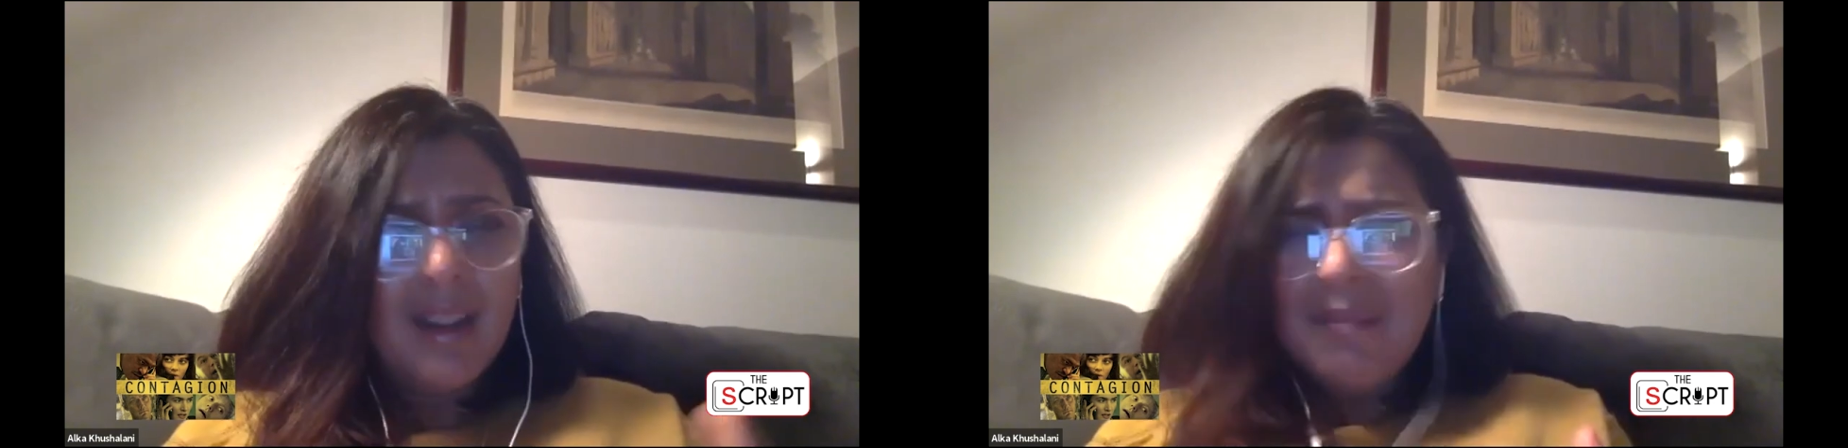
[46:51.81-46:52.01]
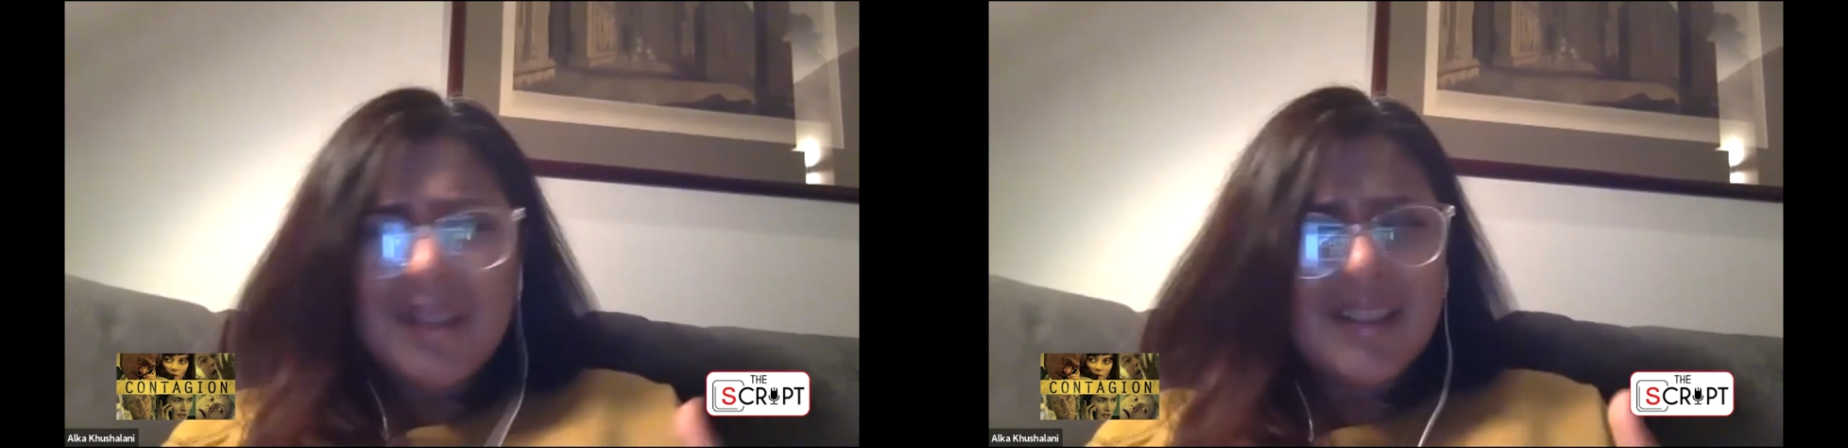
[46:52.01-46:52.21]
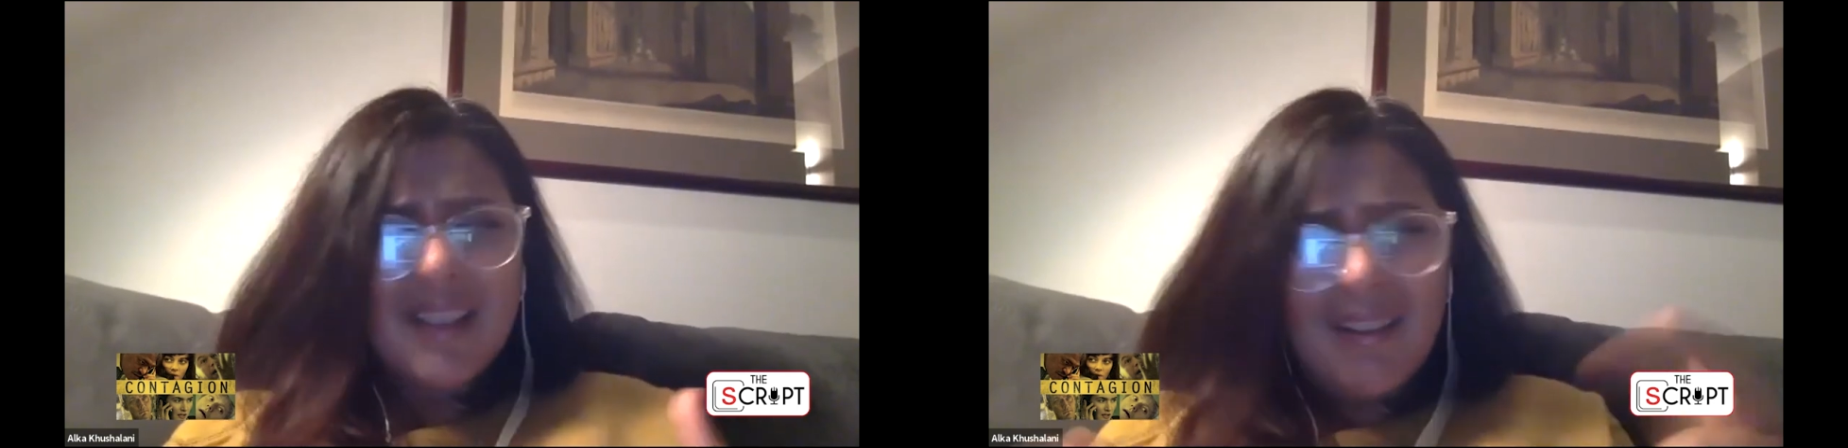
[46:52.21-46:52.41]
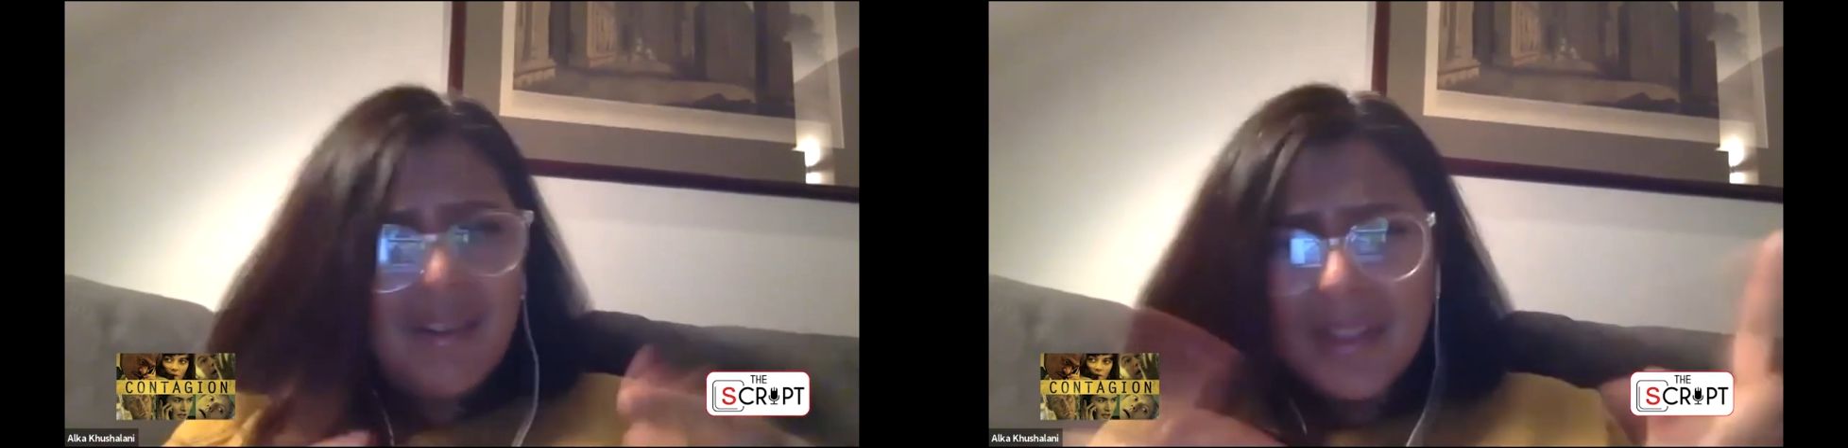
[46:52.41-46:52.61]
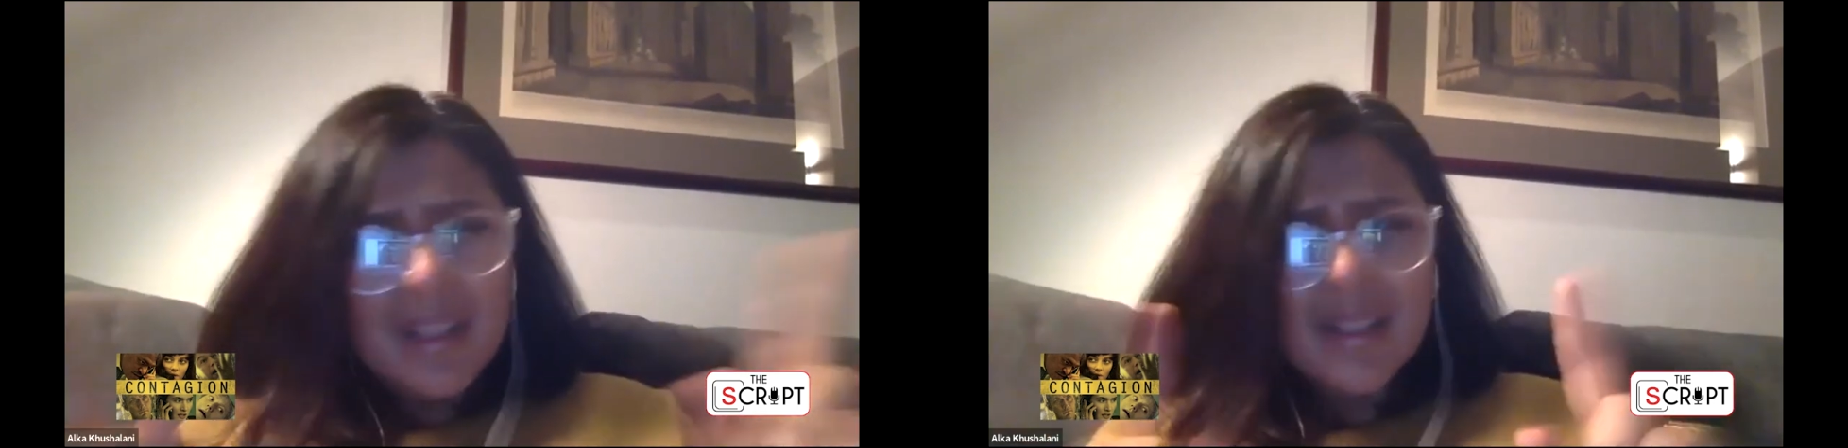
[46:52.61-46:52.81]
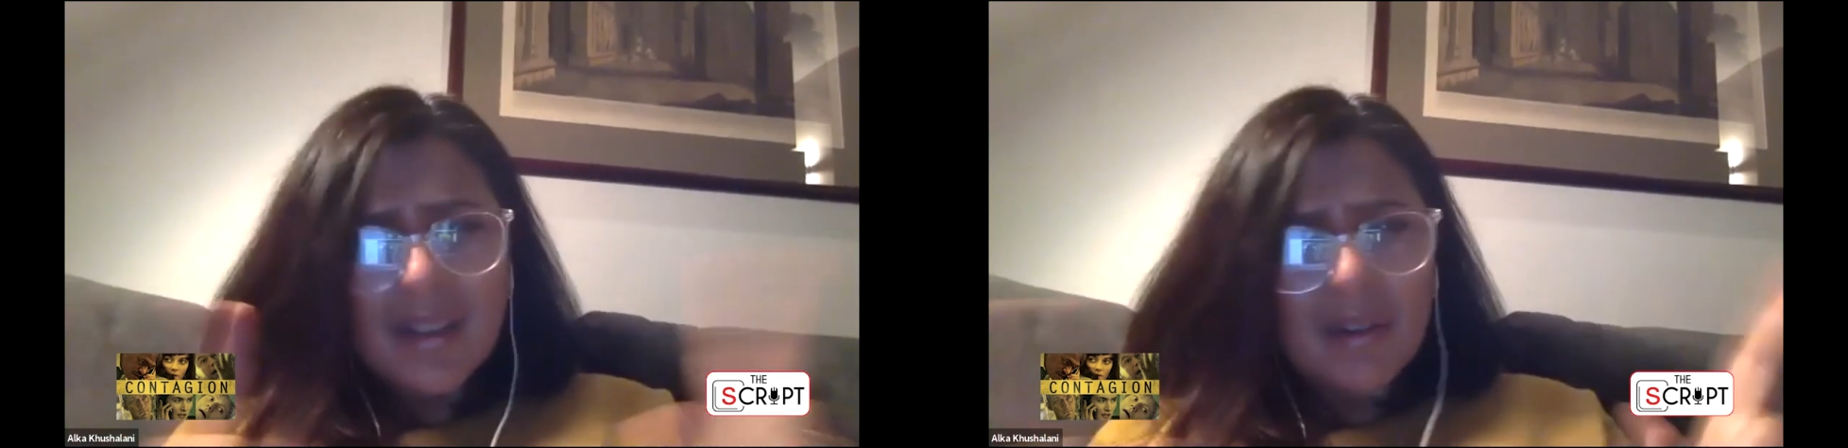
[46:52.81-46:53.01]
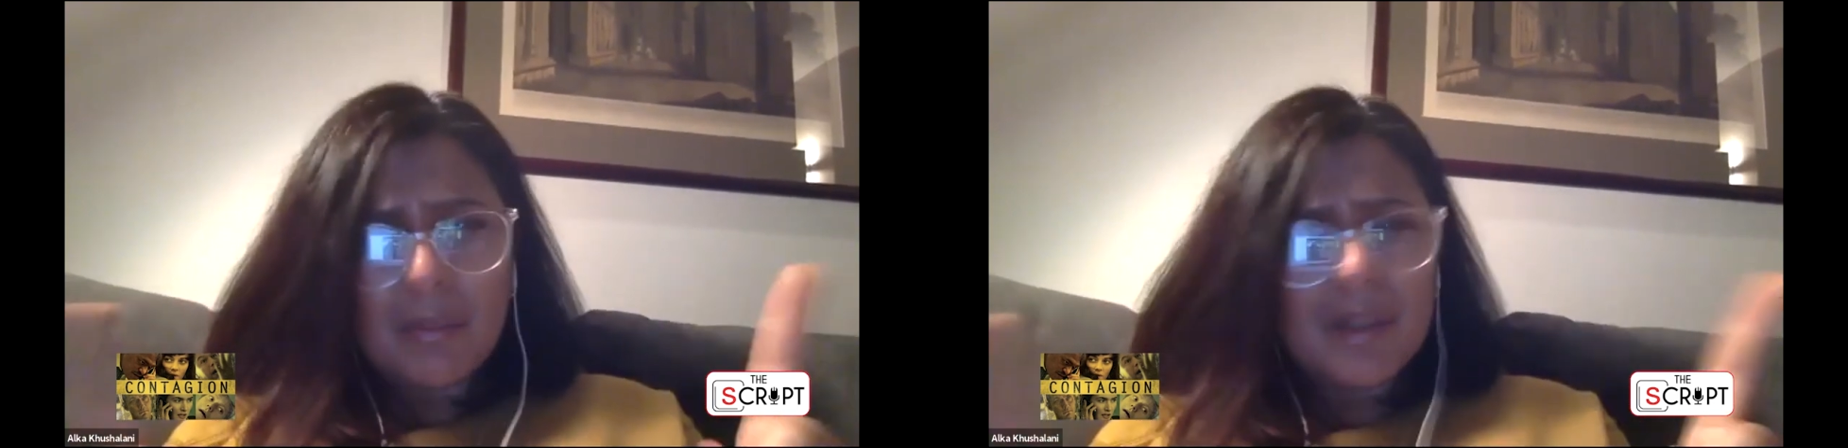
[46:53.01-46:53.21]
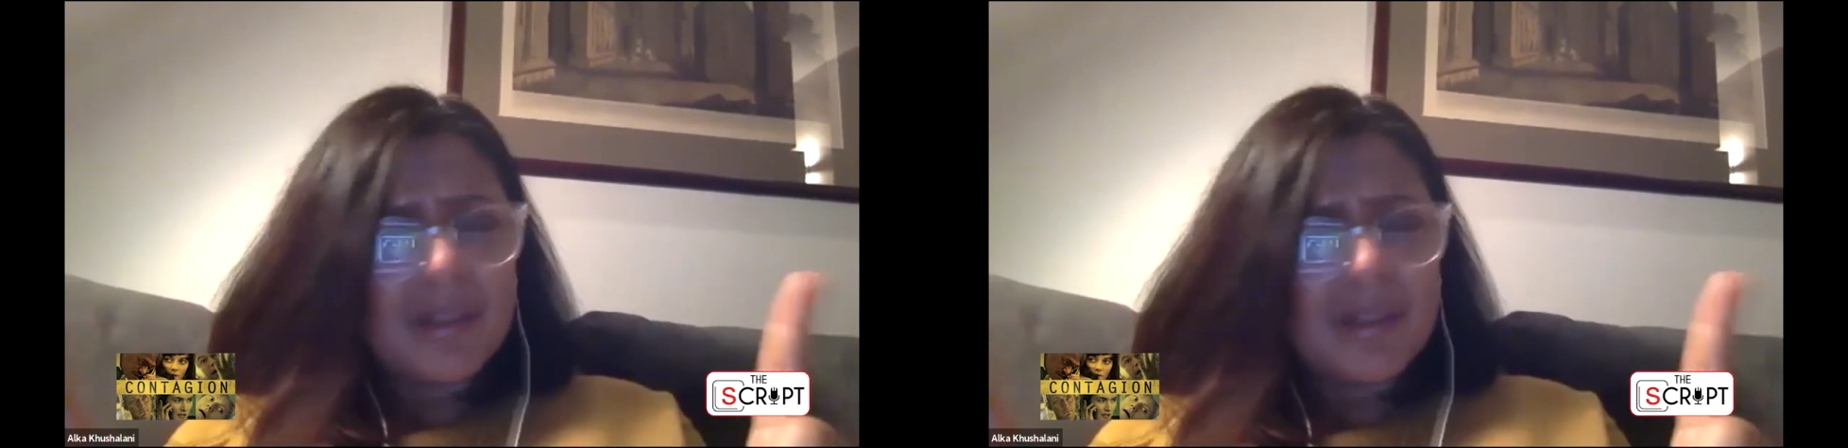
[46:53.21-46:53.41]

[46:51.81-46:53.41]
Is I don't think Soderbergh